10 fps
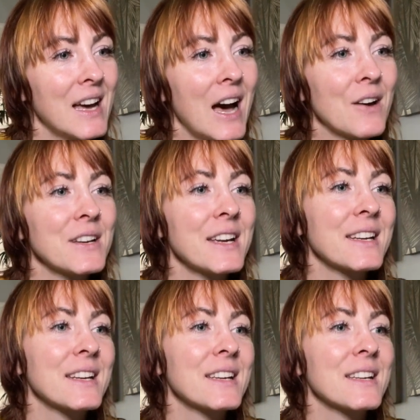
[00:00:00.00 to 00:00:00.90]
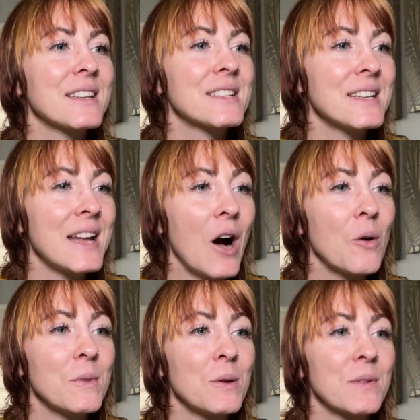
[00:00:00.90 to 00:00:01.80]
How Diana did help
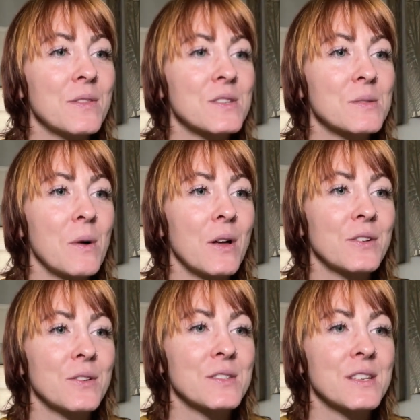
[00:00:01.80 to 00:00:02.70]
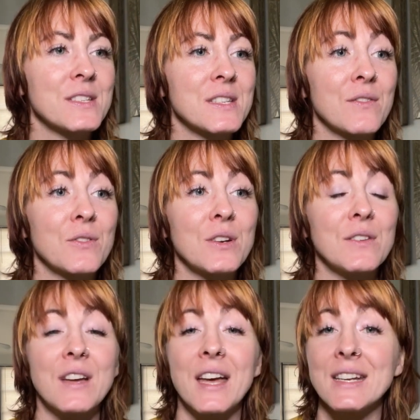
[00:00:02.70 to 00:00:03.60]
me with those small doses of
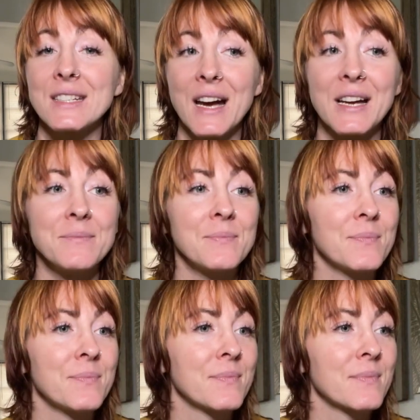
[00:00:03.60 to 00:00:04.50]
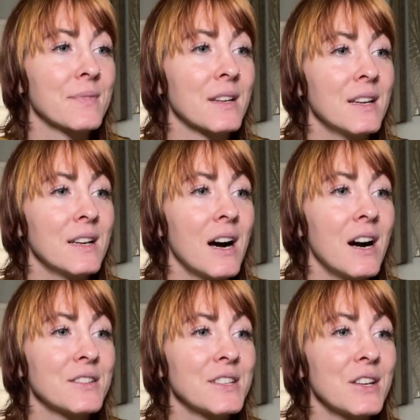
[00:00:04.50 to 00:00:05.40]
grief at any time?
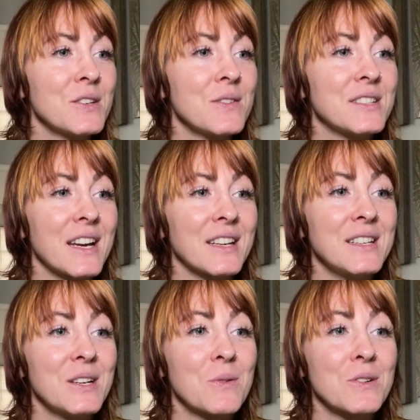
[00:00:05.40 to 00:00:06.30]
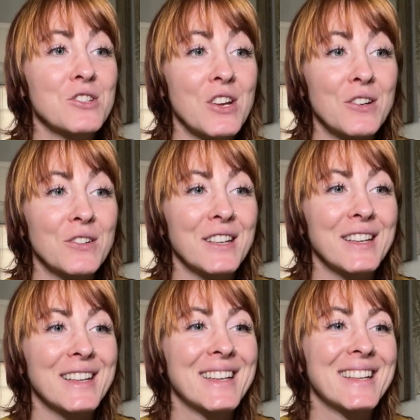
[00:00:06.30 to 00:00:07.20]
I'll tell you the technique works
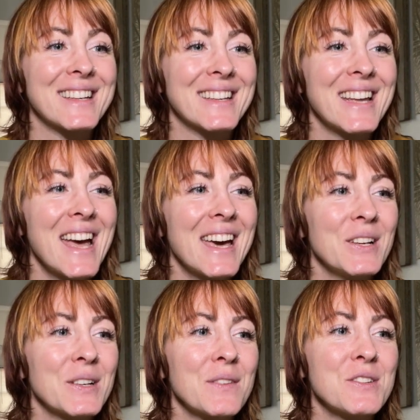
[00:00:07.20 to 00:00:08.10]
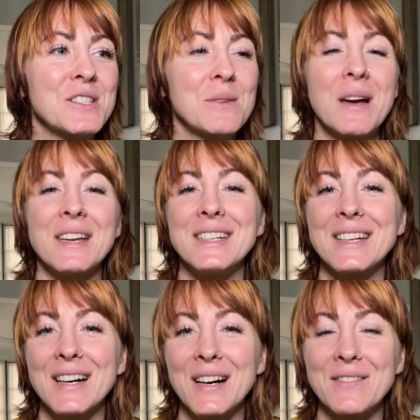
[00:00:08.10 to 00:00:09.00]
generally, and I'll give you some
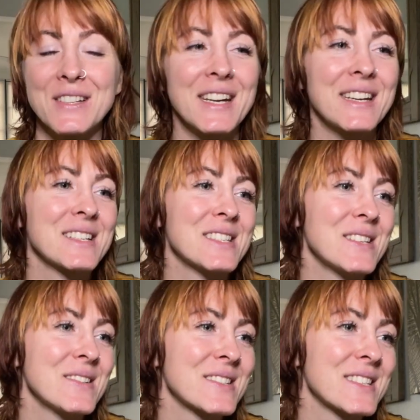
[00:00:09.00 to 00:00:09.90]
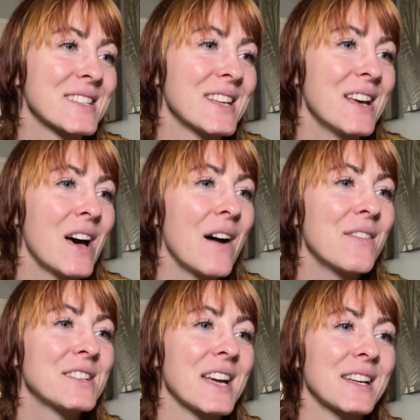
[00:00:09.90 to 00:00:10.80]
idea of Diana's use. of
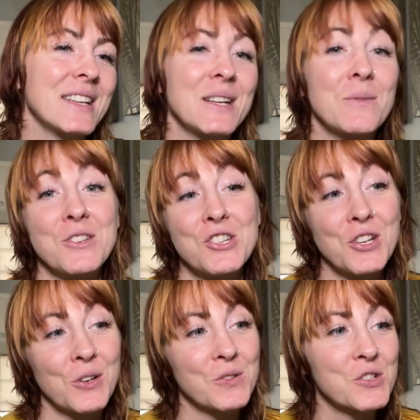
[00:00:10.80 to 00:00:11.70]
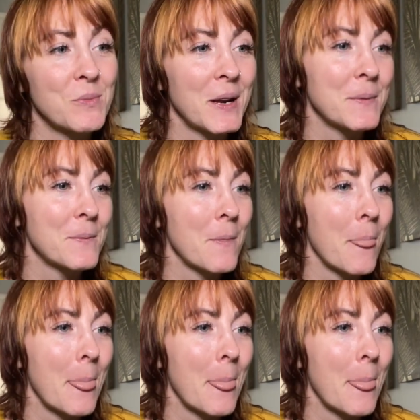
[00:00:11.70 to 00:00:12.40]
the technique when she coached me.